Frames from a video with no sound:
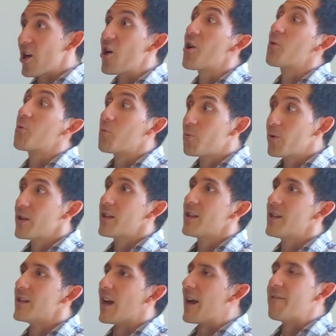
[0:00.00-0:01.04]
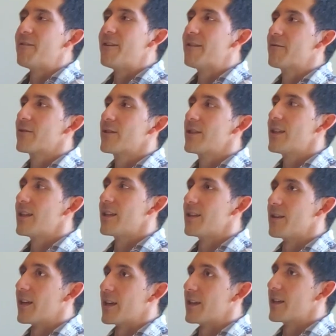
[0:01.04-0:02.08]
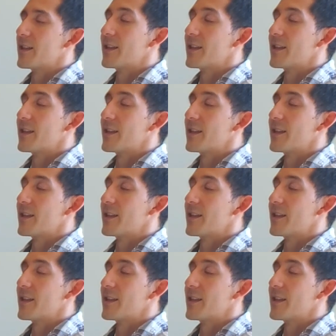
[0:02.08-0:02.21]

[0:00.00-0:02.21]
are really good. I've never seen like